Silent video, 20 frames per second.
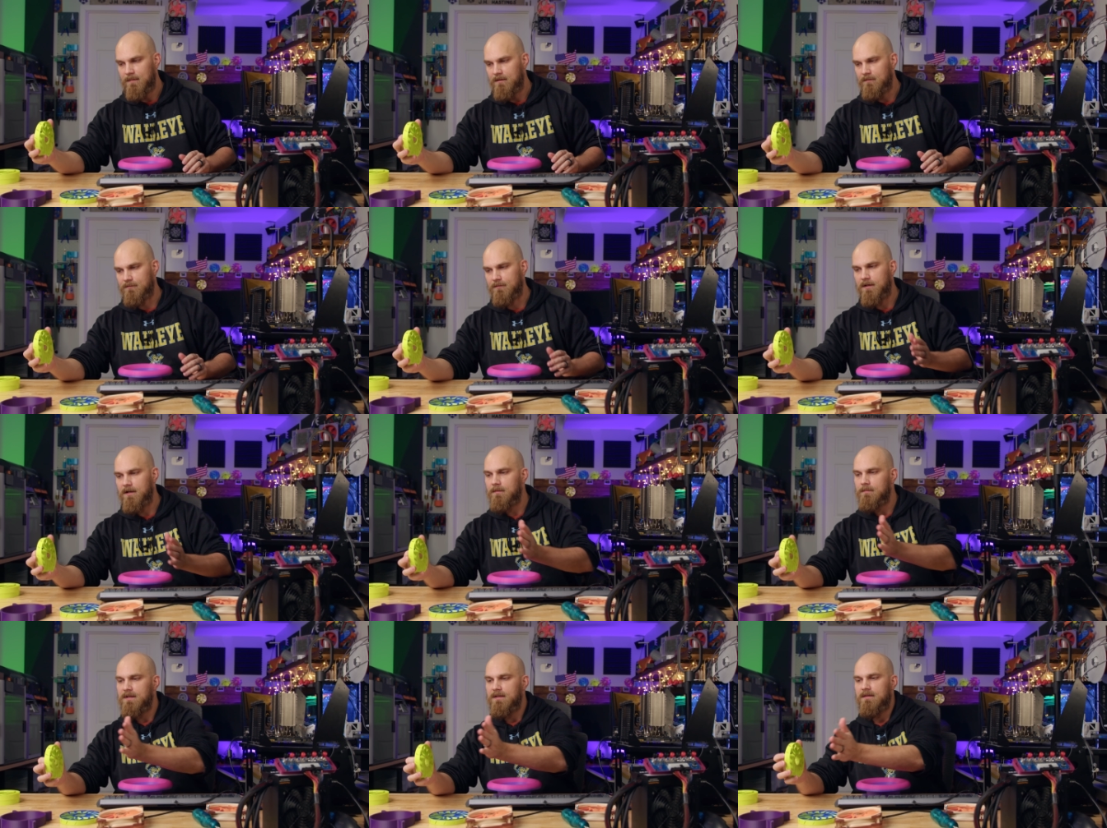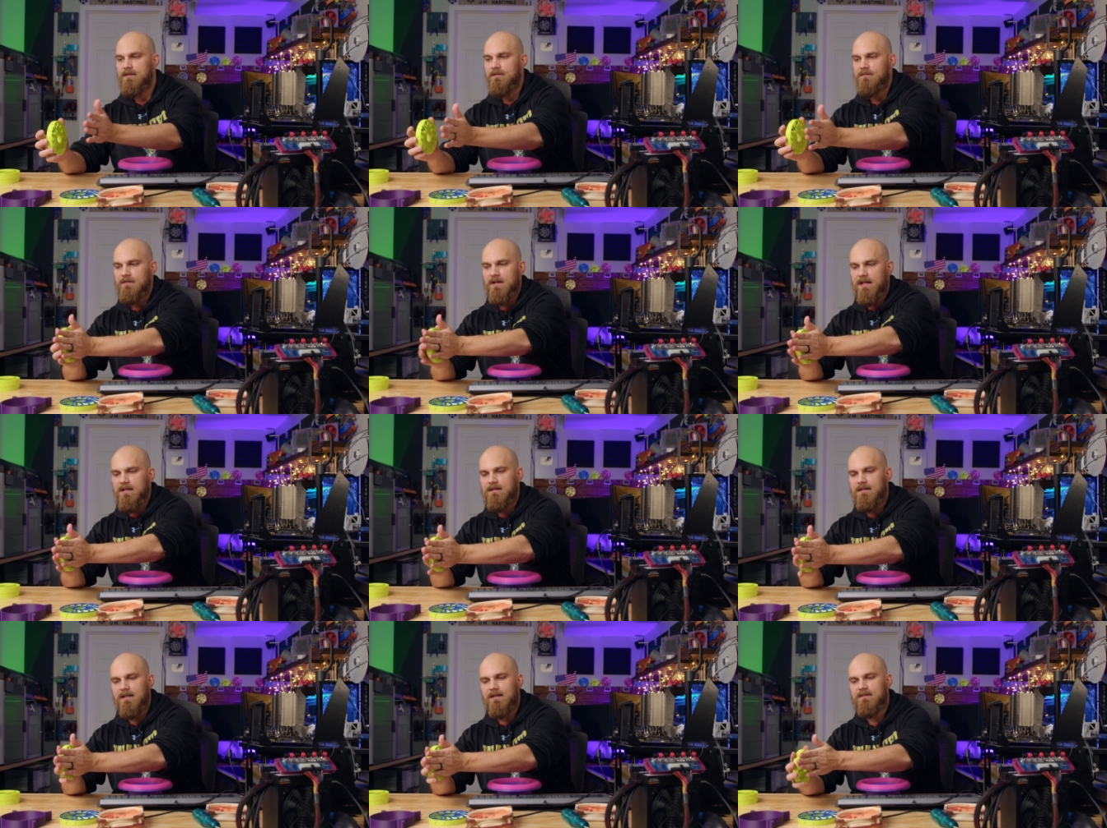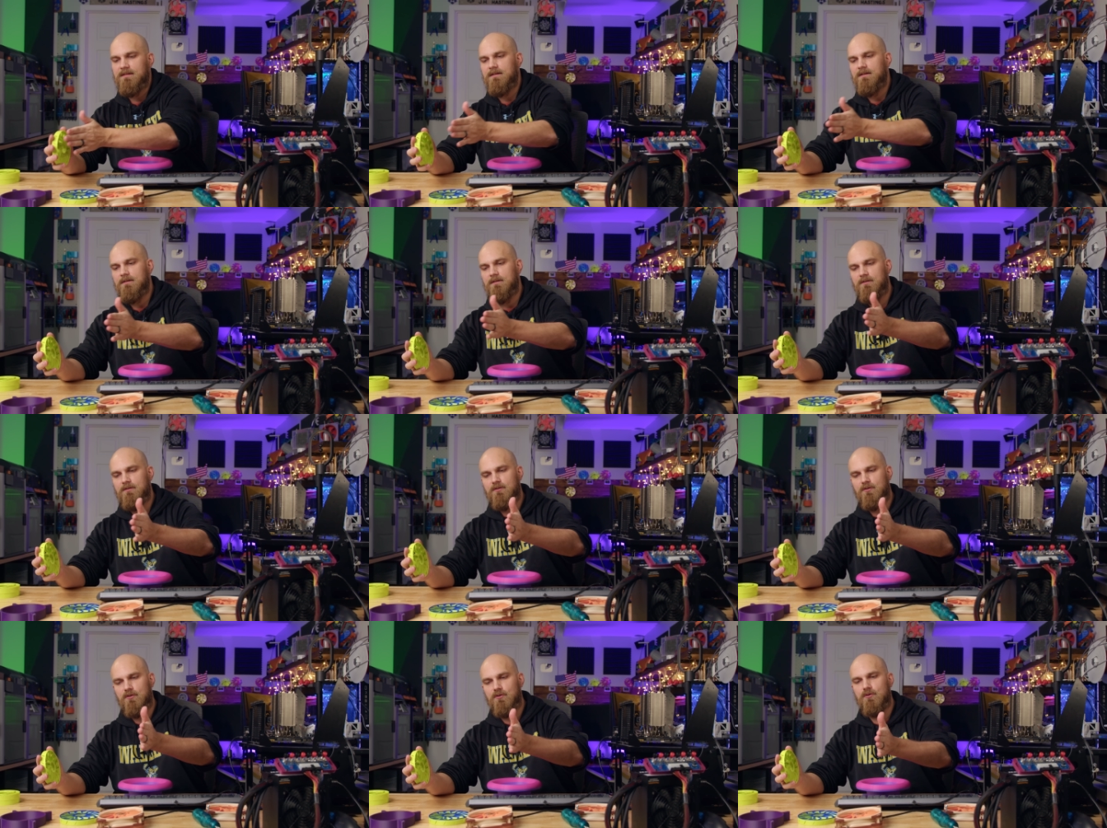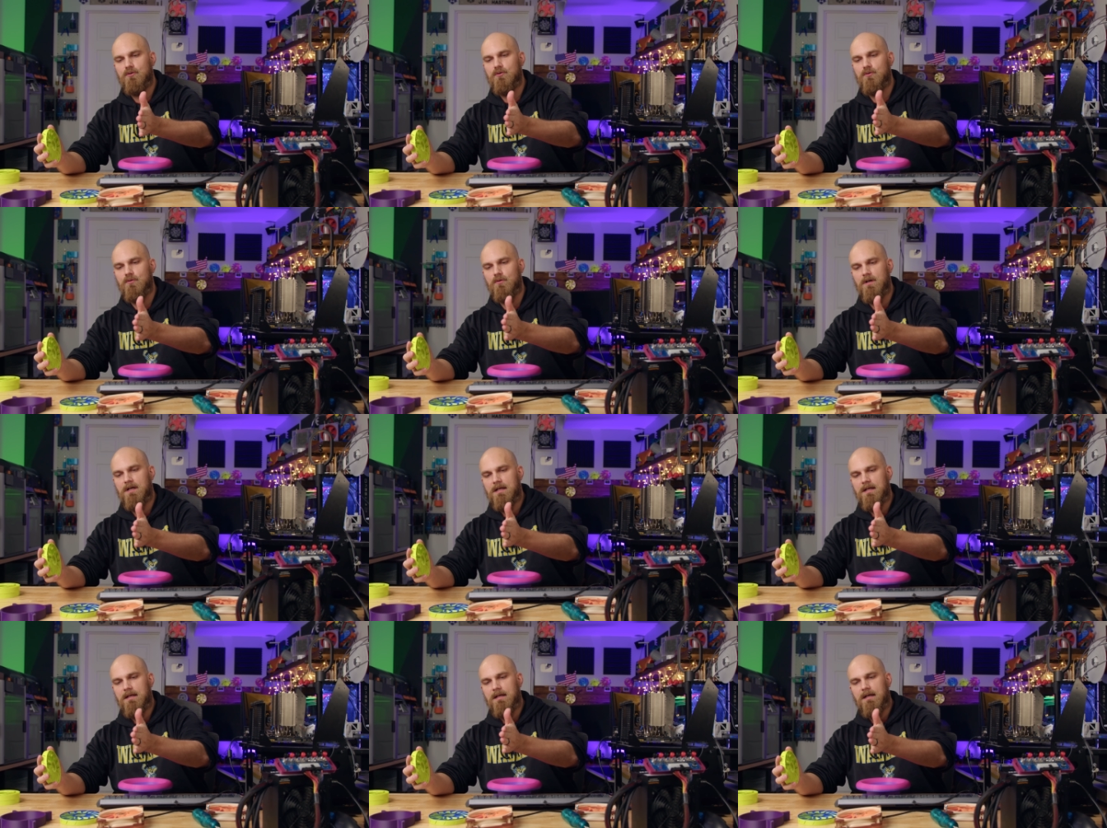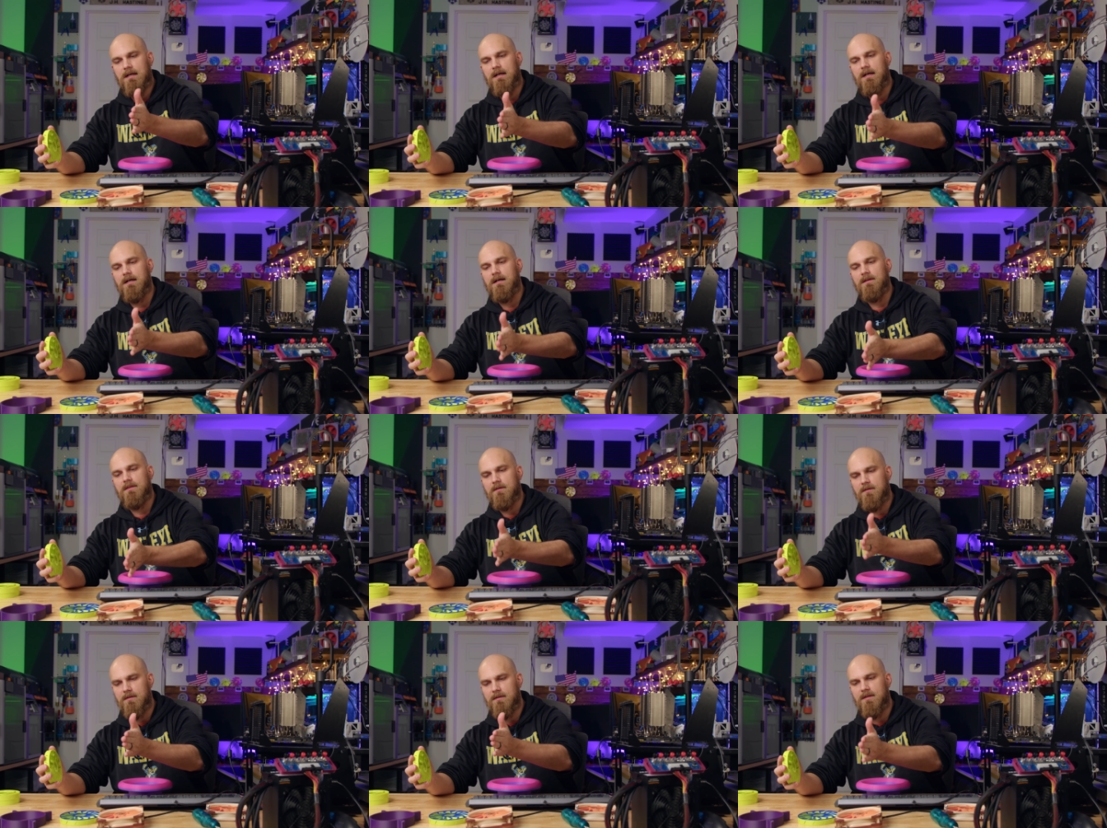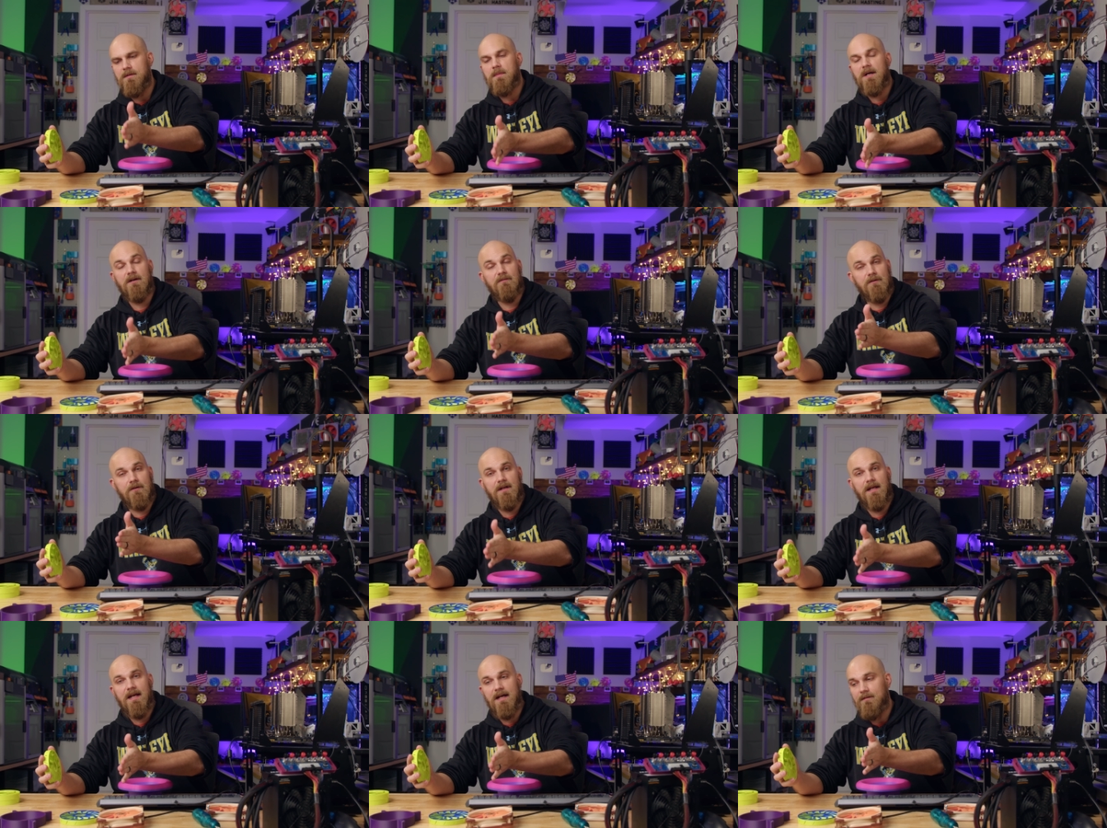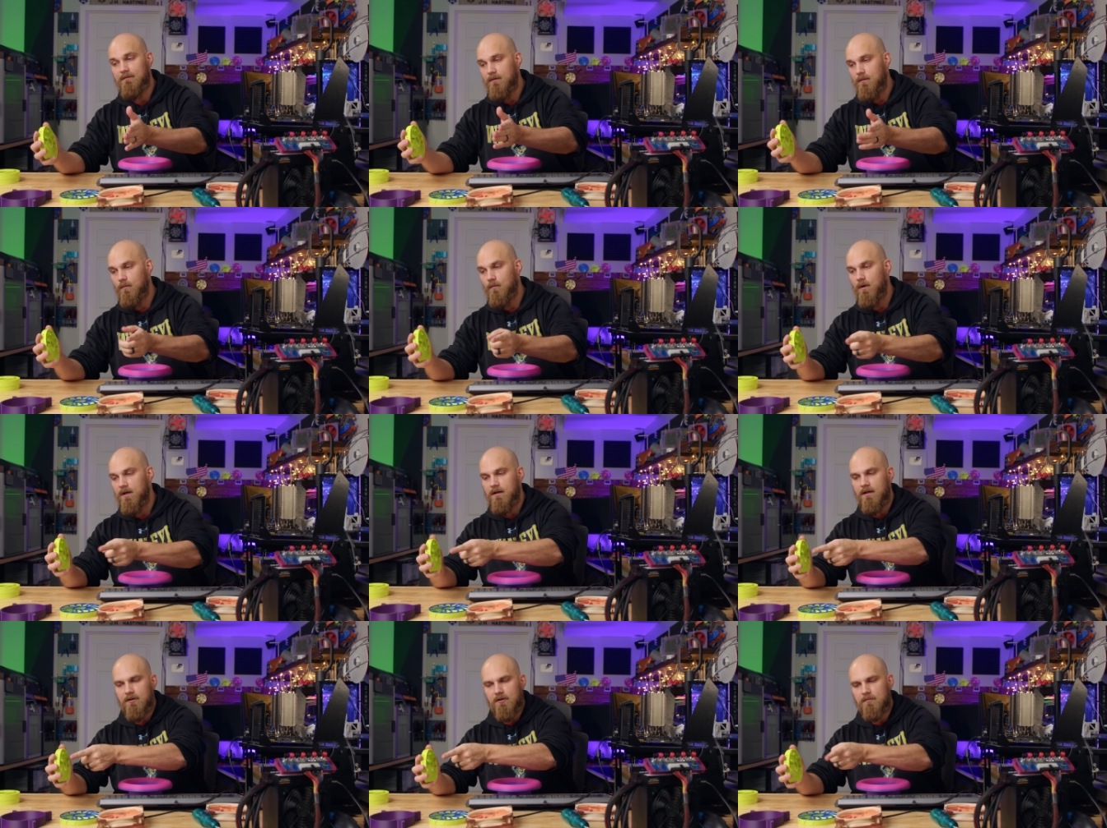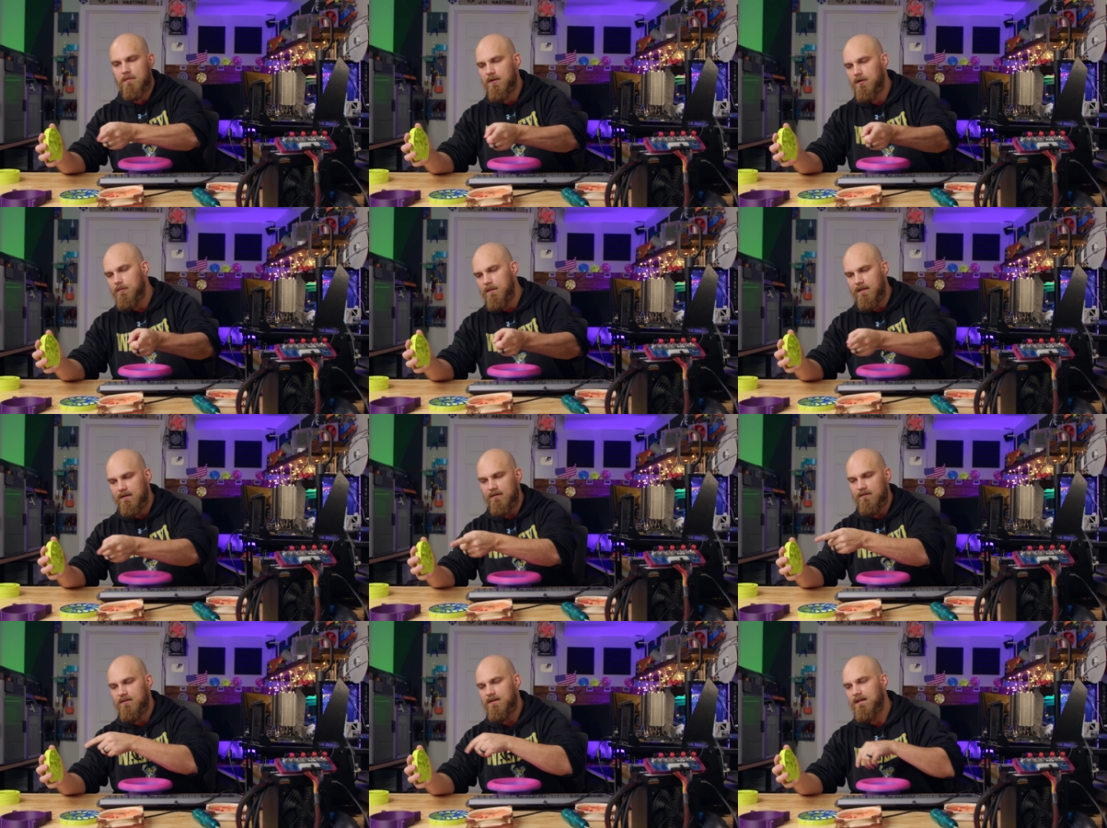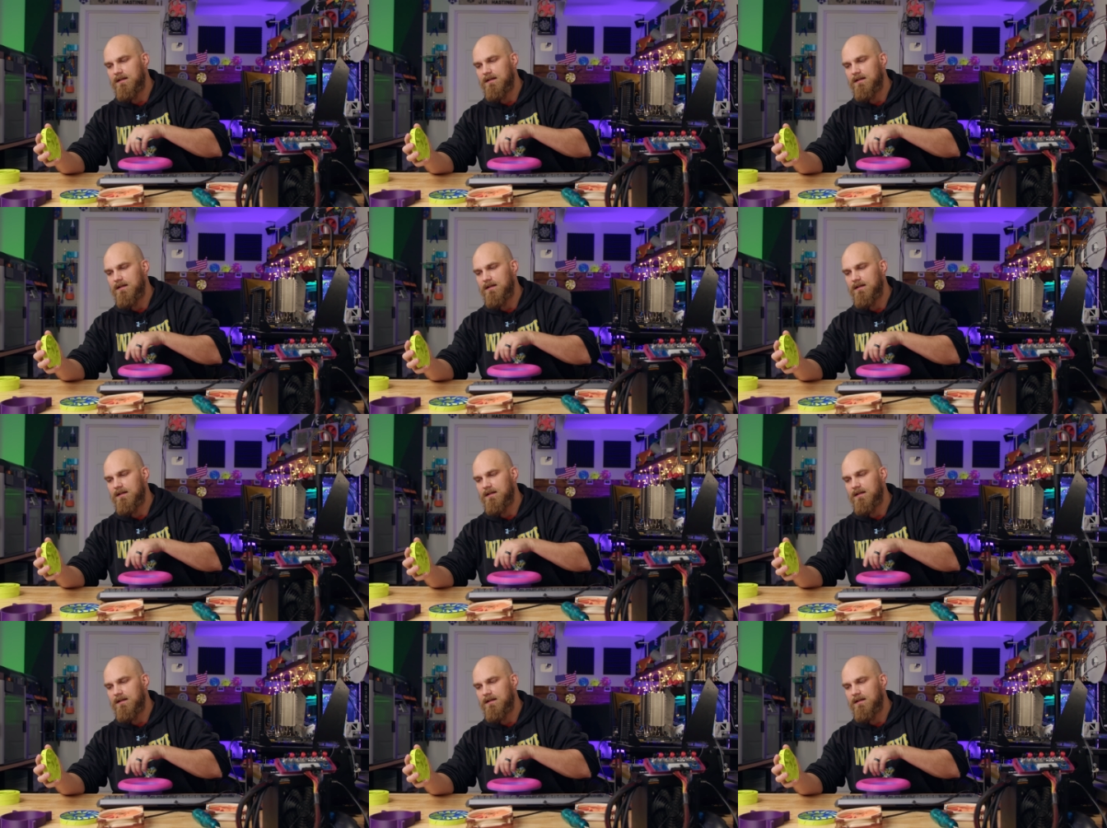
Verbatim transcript: from the fan disc to uh, the, the microphone I have, 100 millimeters.